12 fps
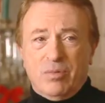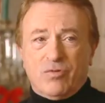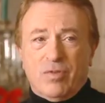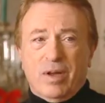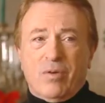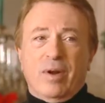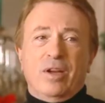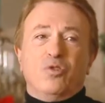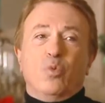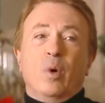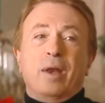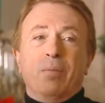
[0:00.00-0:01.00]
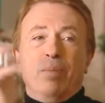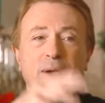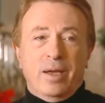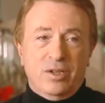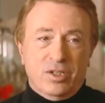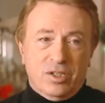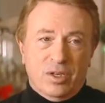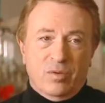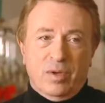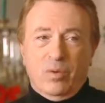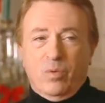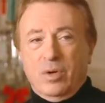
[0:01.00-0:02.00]
people try to write 20 pages
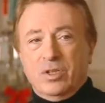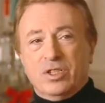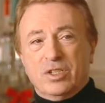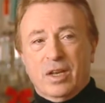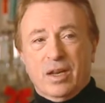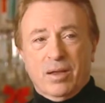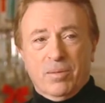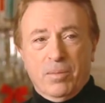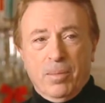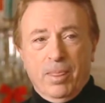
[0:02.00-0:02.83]
at one sitting.